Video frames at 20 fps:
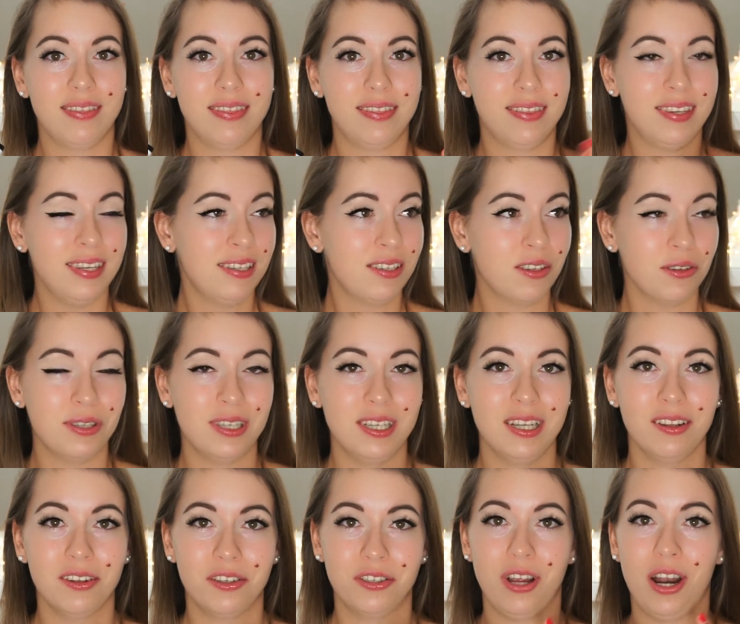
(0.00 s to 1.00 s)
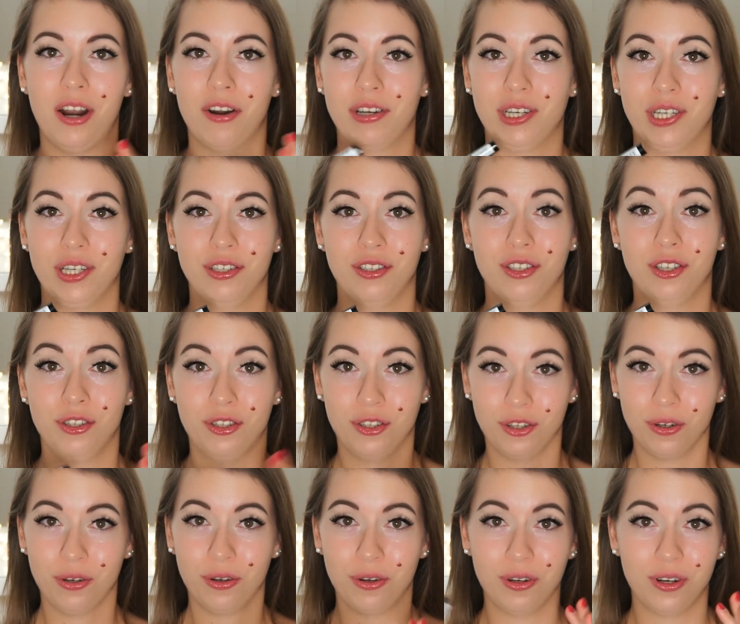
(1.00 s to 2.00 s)
these concealers are just
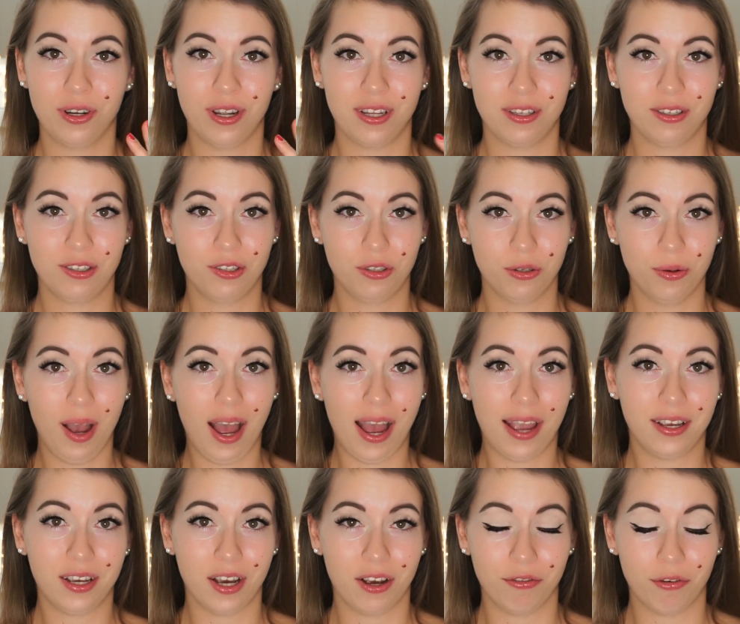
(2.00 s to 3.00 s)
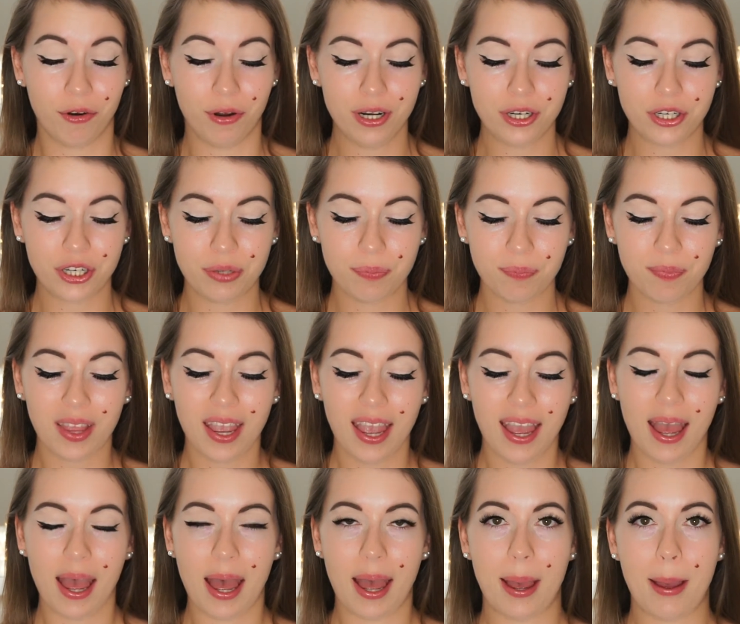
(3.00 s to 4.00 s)
so good and so high coverage.
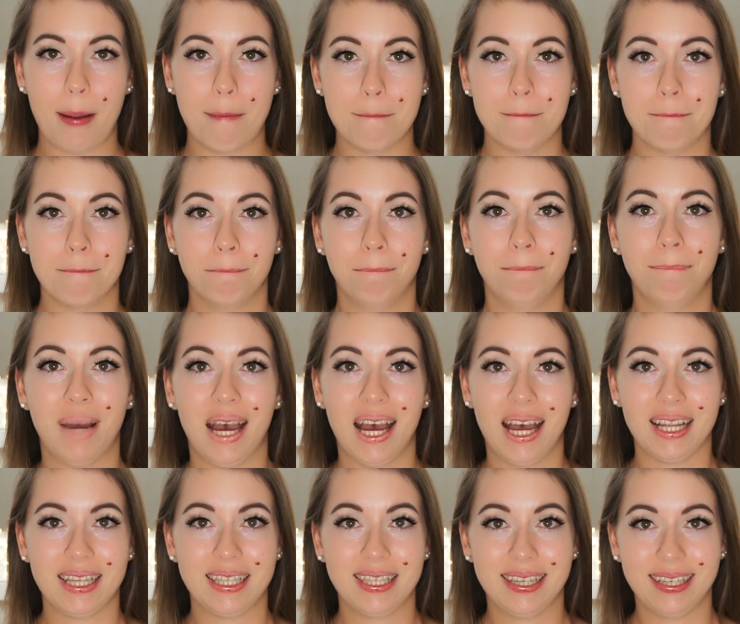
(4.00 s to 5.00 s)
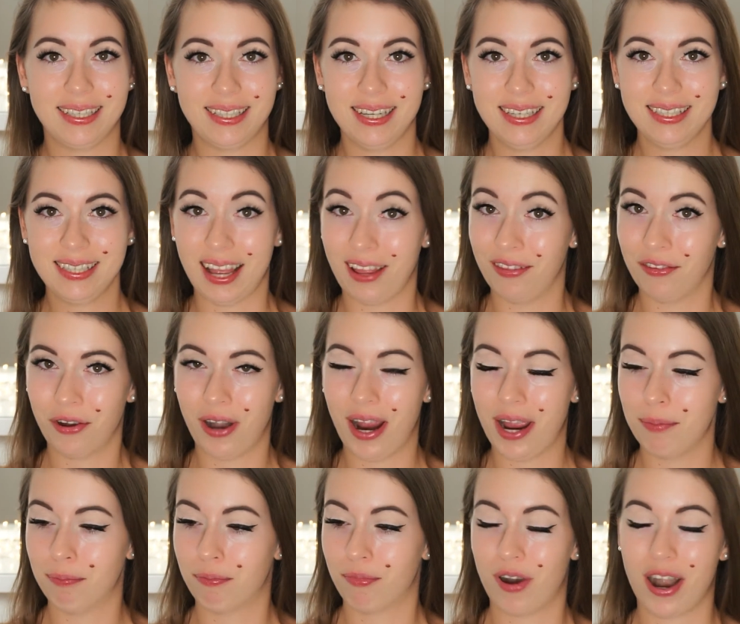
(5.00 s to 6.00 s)
But this under
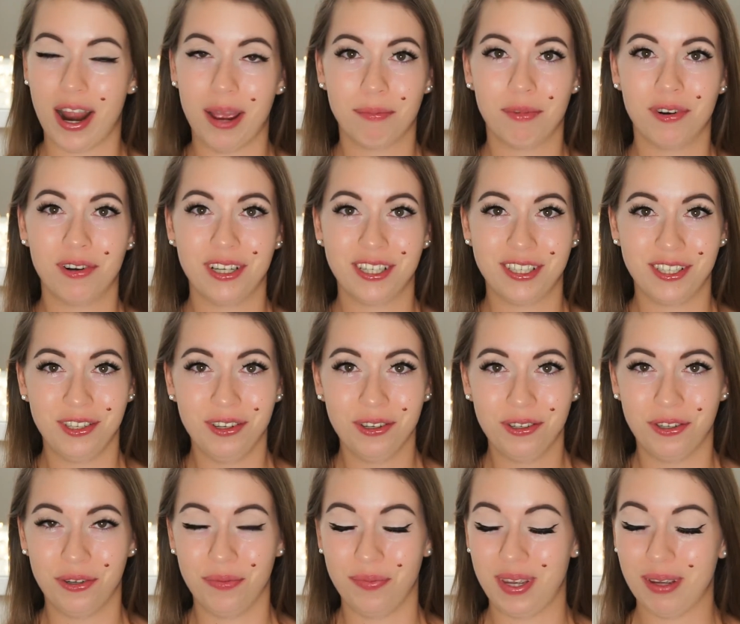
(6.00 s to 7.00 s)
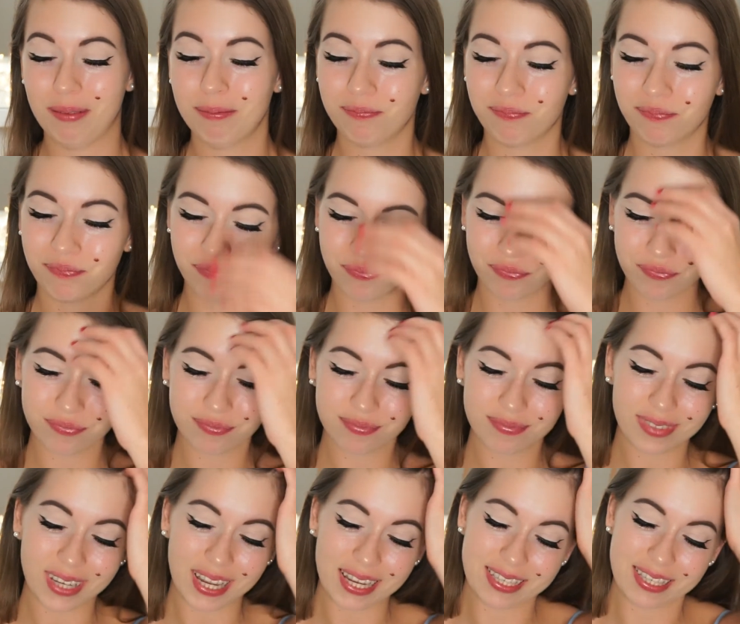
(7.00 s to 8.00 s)
eye primer is new to me,
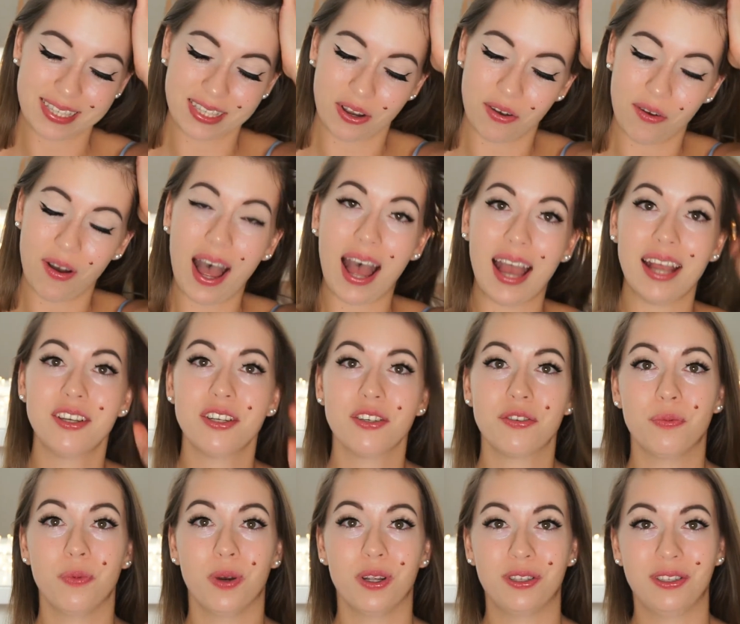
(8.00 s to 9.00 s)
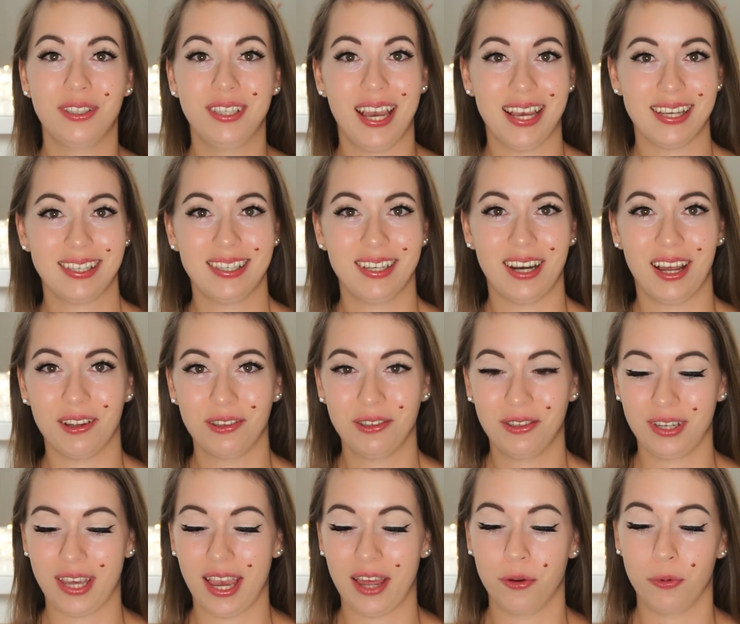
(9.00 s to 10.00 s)
so I just want to test it out
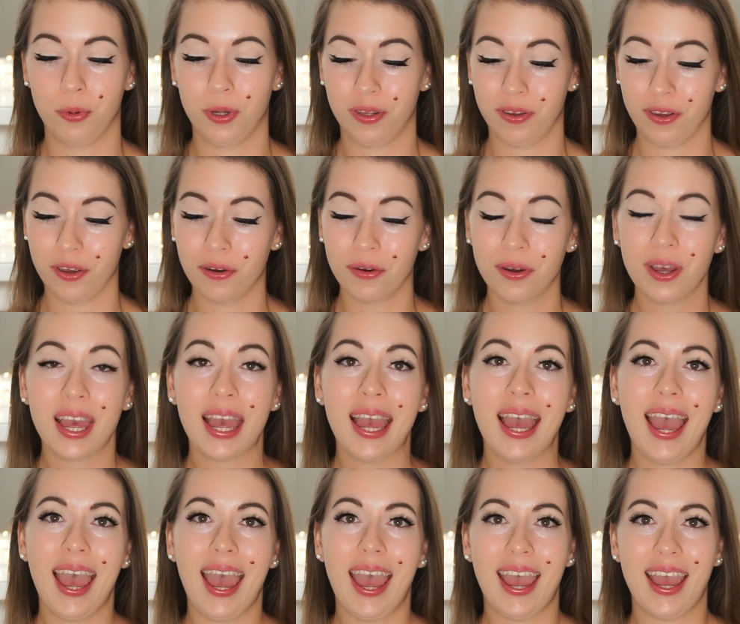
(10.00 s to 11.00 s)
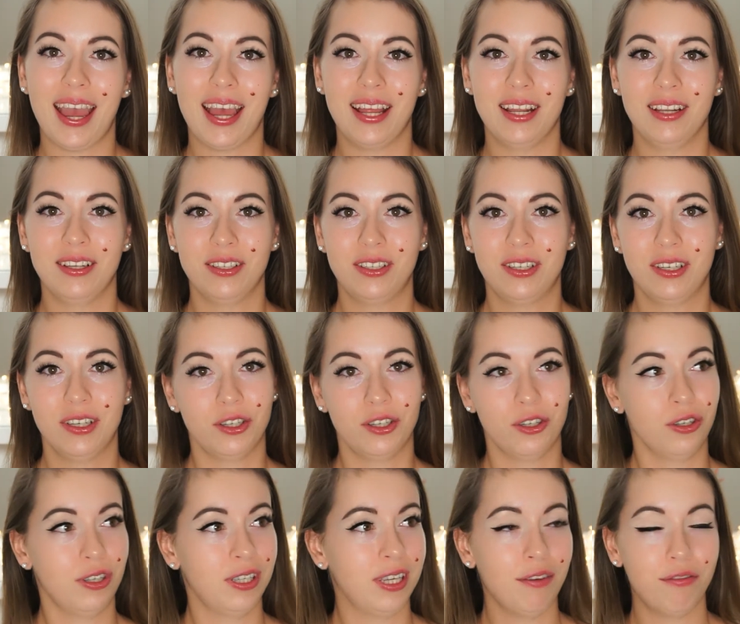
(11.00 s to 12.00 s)
together with you and
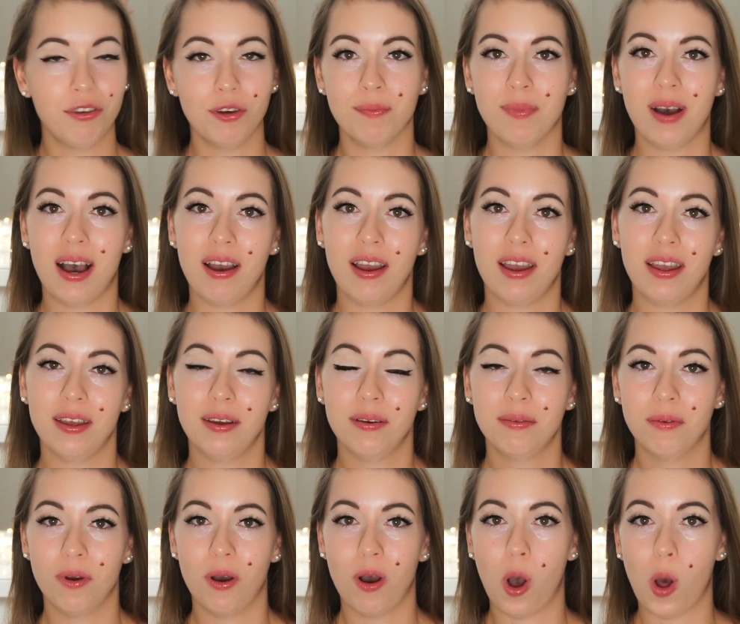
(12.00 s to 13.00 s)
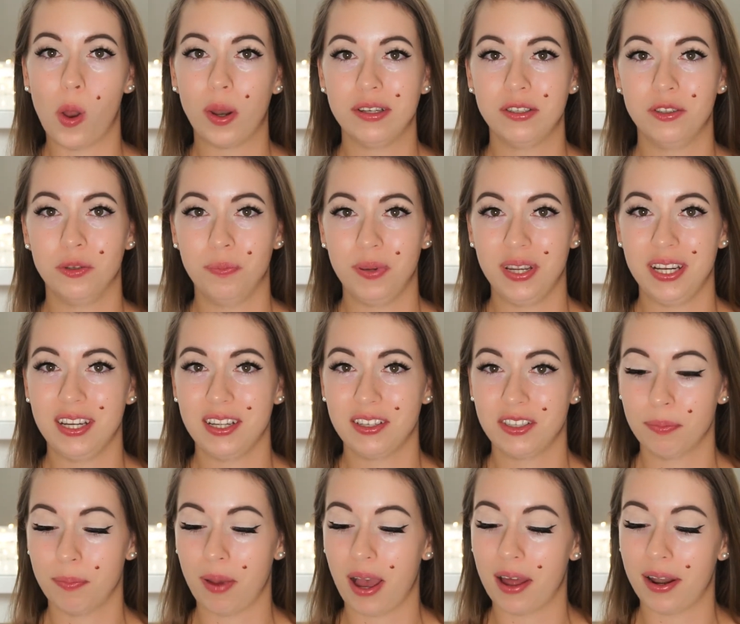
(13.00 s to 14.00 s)
give you my honest
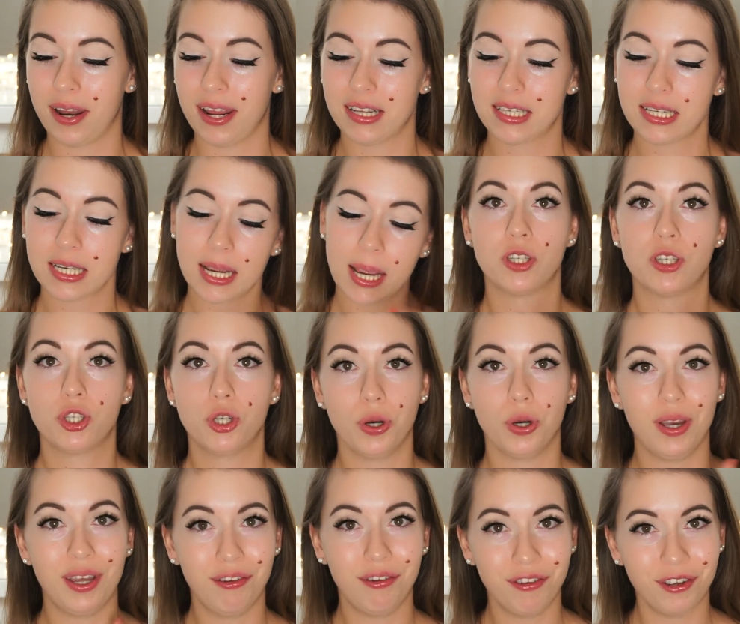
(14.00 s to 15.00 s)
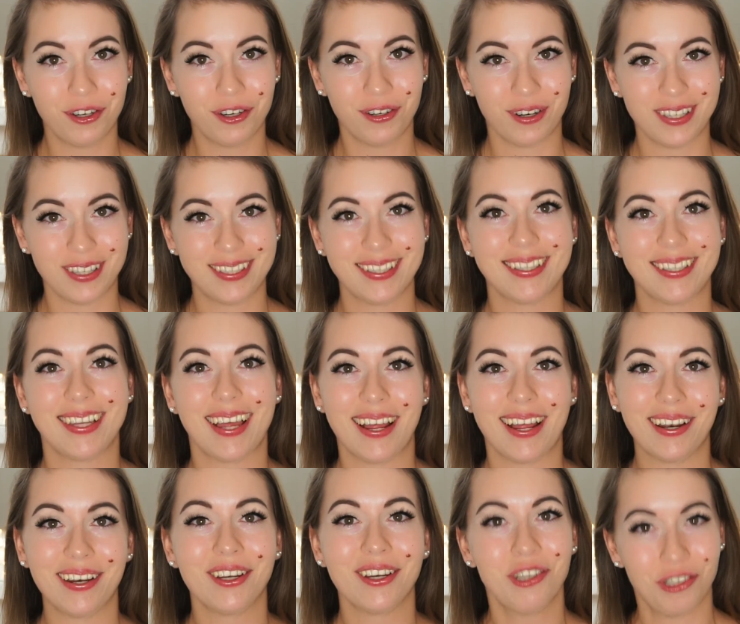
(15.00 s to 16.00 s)
opinions about it. So if you're interested,
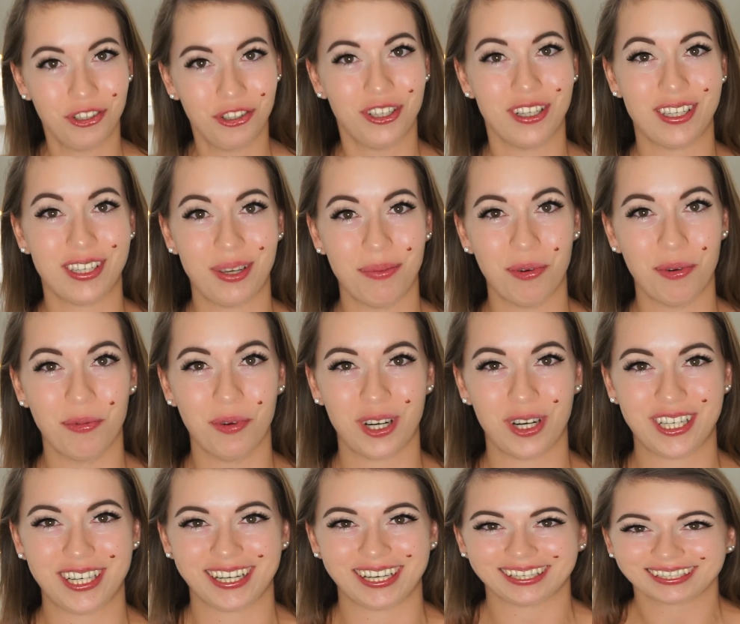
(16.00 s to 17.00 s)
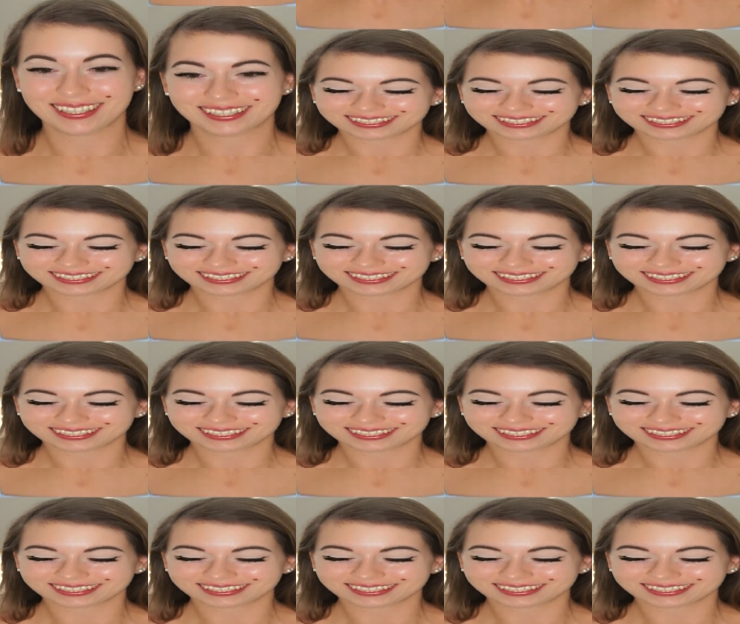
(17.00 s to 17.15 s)
then just keep on watching.